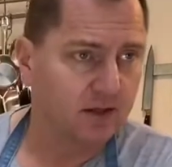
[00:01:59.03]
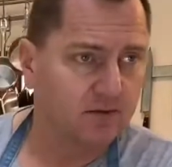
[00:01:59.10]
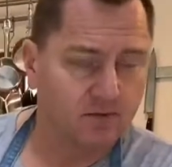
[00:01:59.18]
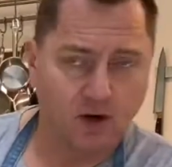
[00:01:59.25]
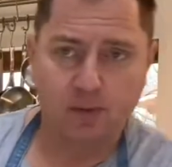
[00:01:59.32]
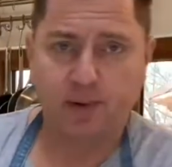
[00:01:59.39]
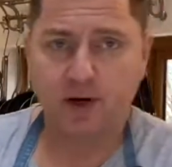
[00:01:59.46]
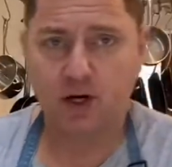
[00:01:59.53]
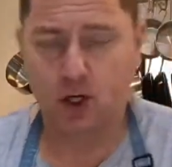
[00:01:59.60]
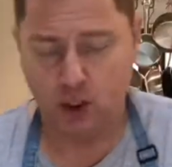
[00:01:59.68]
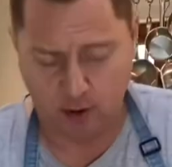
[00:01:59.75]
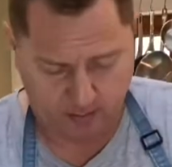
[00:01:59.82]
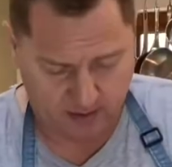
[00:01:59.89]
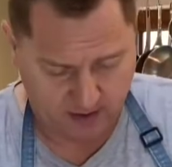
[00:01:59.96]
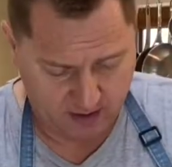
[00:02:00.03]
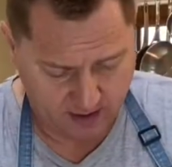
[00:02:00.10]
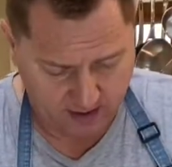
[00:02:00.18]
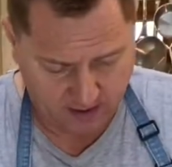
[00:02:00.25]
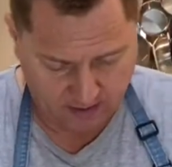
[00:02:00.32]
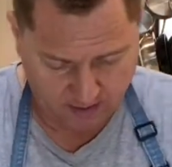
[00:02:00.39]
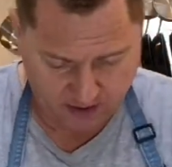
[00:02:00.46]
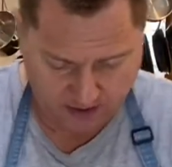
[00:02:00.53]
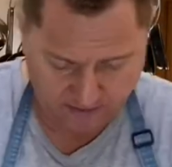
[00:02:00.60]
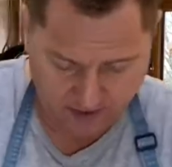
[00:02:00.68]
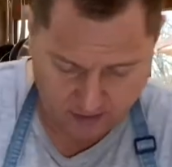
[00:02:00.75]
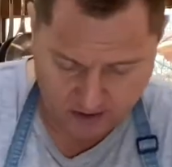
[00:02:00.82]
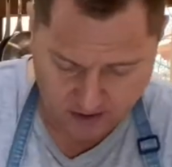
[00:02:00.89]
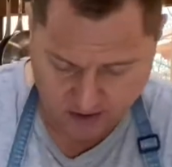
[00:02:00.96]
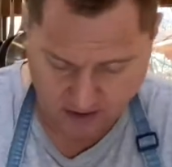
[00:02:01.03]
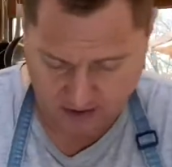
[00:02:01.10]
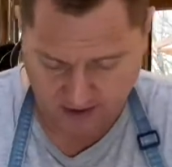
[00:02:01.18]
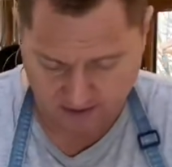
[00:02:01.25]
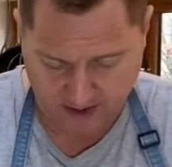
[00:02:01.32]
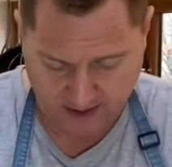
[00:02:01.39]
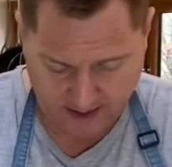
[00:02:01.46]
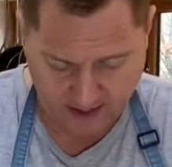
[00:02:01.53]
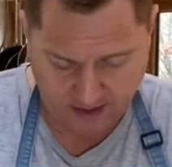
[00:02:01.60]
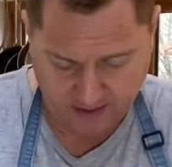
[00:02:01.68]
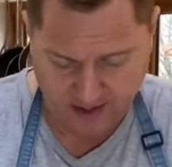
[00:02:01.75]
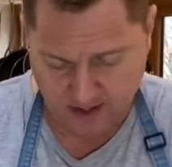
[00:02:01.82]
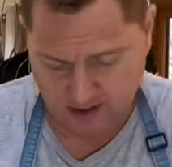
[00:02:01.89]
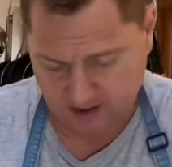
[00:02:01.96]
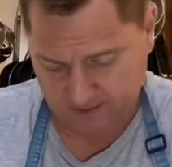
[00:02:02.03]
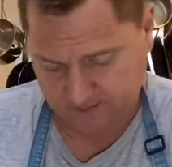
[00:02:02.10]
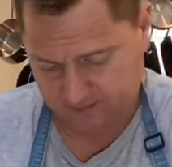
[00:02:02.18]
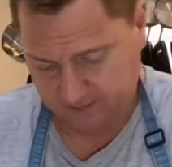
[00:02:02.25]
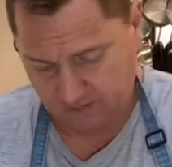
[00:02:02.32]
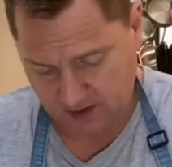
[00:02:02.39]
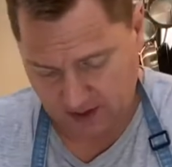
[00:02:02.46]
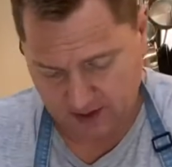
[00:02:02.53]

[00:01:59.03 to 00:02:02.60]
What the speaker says: rubber coupe, whatever you want to call it. Right, here we go. Are you